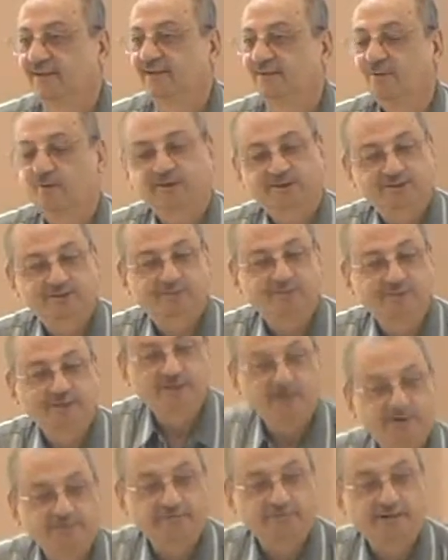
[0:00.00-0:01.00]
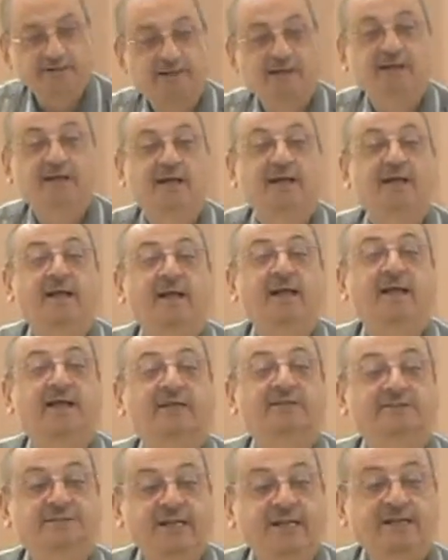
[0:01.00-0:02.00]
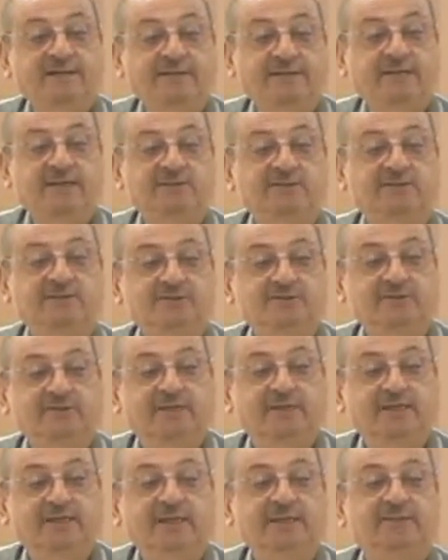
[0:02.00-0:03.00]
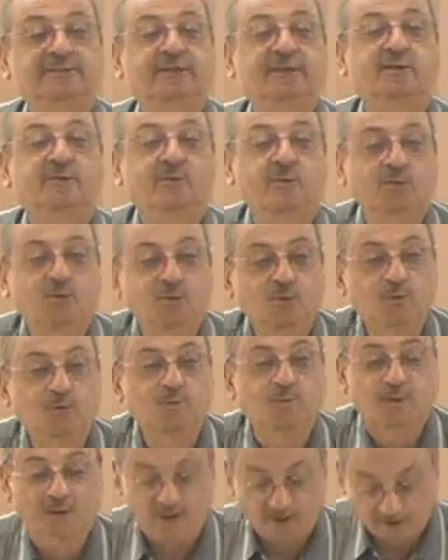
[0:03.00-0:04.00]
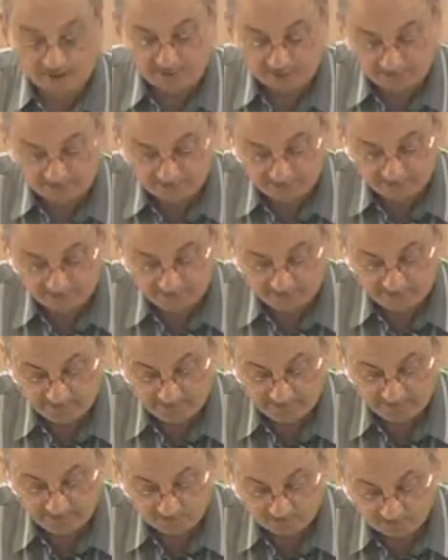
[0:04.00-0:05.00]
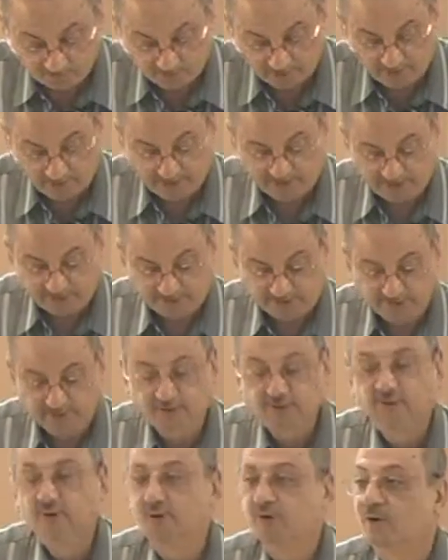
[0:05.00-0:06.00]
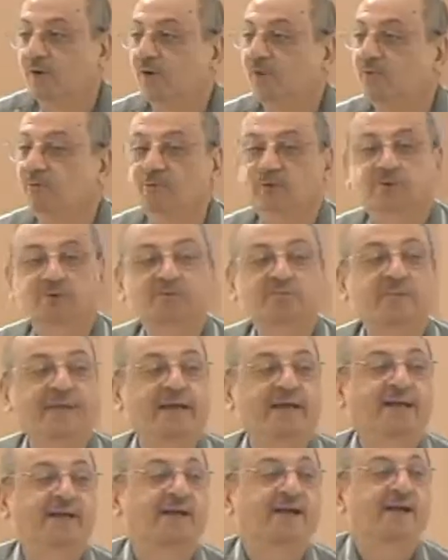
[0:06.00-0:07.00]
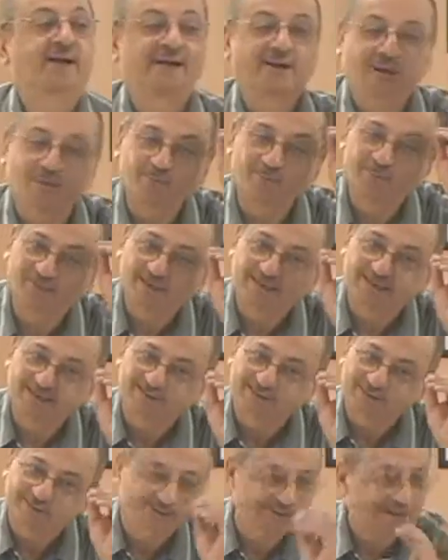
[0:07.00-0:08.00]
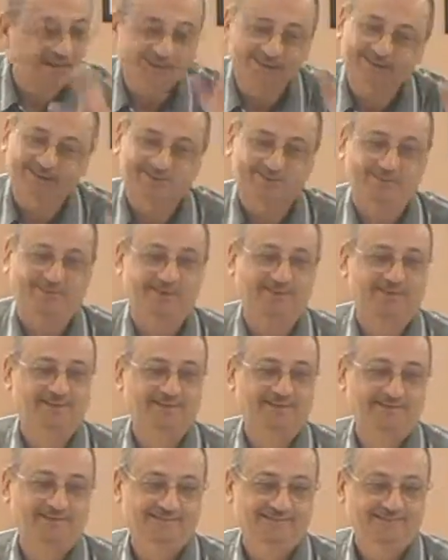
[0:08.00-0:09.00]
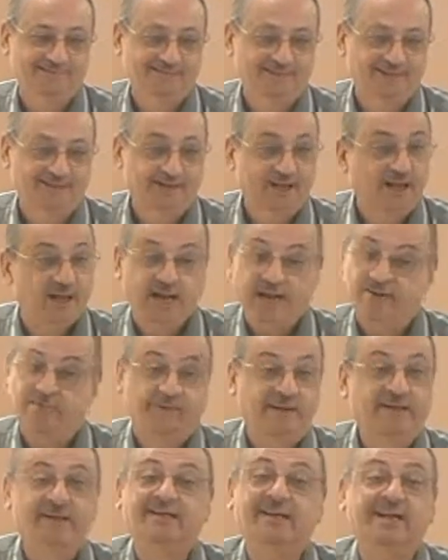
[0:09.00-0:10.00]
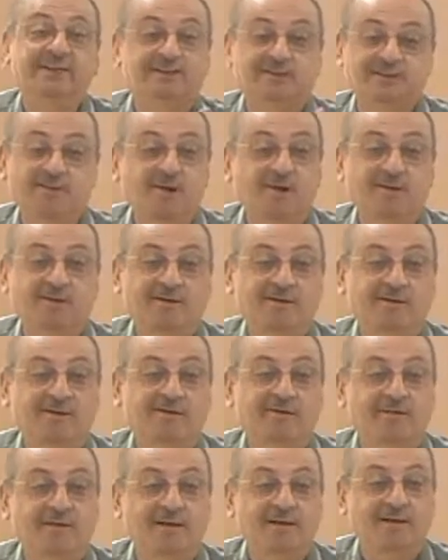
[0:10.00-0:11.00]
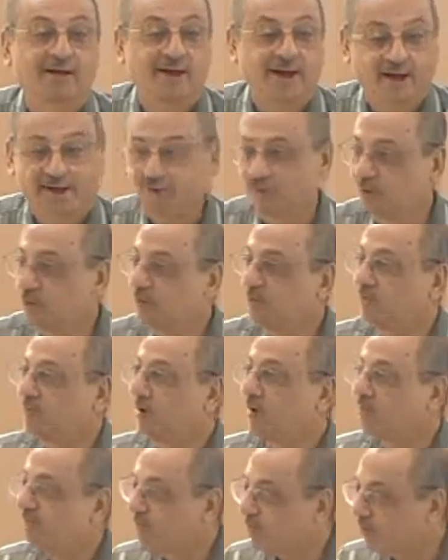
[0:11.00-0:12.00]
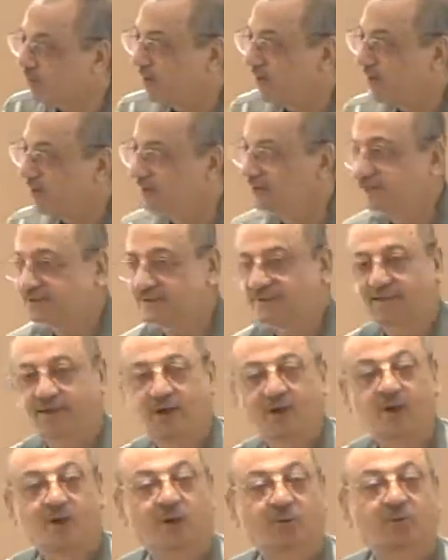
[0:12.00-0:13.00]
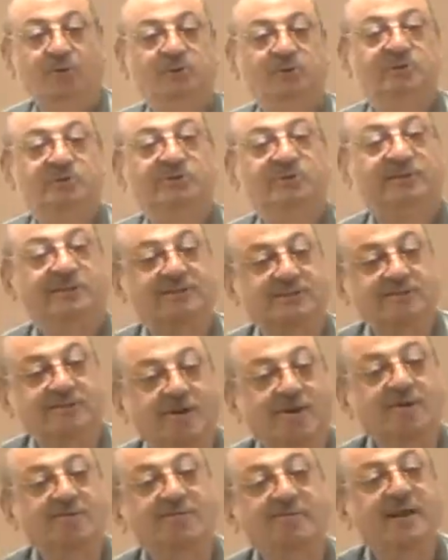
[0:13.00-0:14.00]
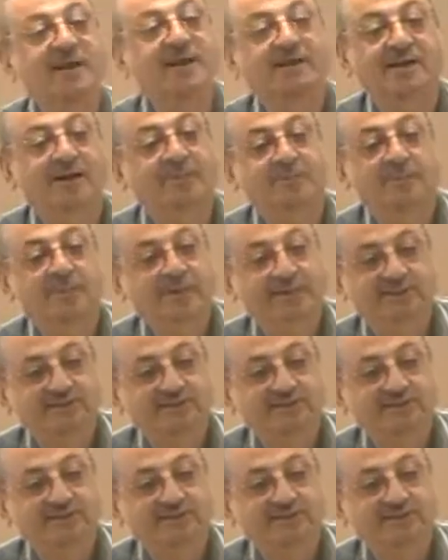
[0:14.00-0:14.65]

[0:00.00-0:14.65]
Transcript: What is the meaning of it? Sentence is a group of words which make complete sense, brother. If it does not, a group of words which does not make complete